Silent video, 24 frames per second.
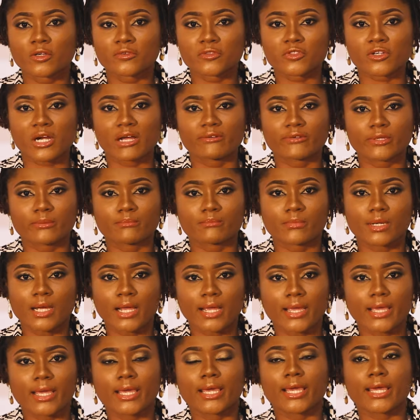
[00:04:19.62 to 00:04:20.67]
of traveling
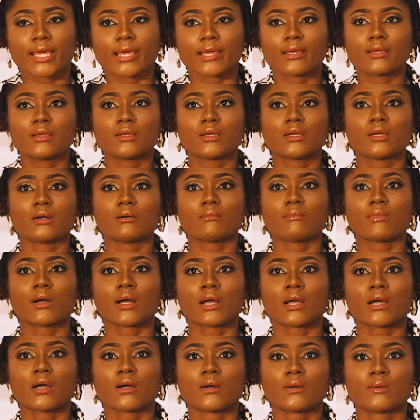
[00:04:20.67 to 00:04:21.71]
by air,
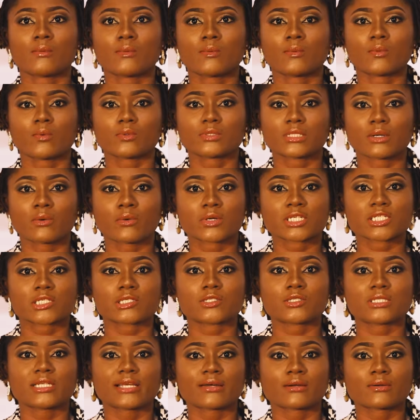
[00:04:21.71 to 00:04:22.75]
there
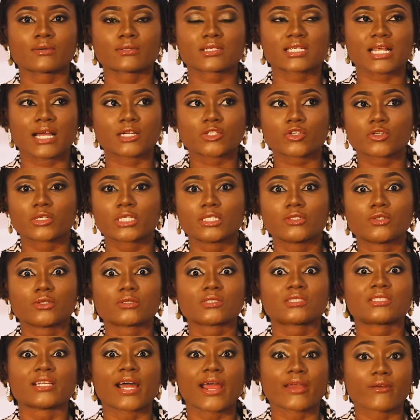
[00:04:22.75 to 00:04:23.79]
was actually
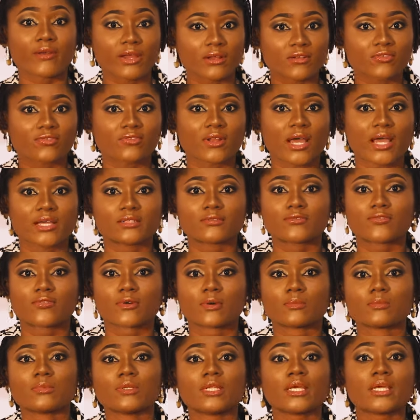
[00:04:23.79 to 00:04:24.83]
no direct flight
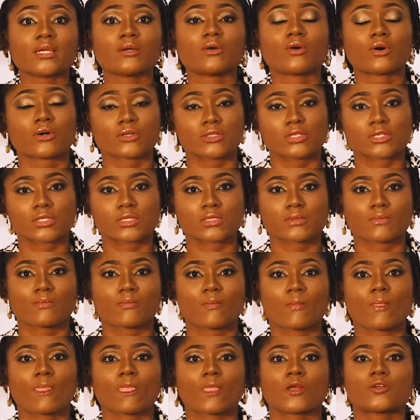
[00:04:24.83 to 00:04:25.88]
from Lagos
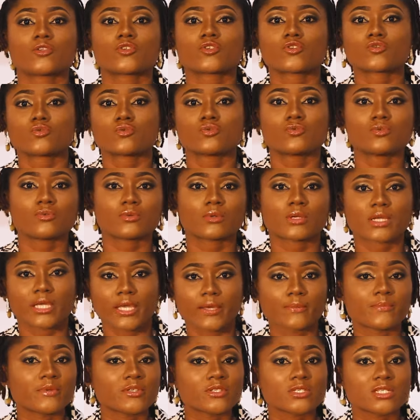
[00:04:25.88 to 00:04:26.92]
to
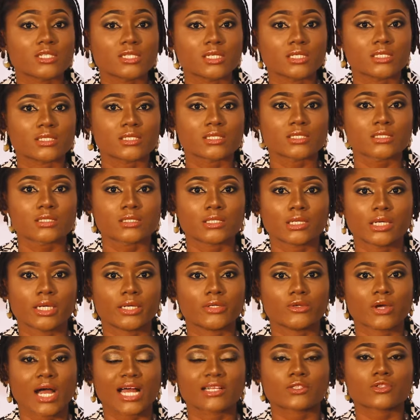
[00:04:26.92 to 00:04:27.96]
Kebbi State. There
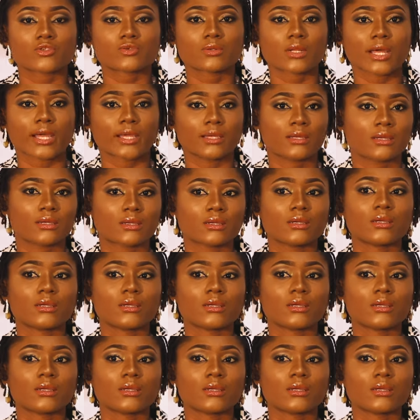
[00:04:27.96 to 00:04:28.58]
you had to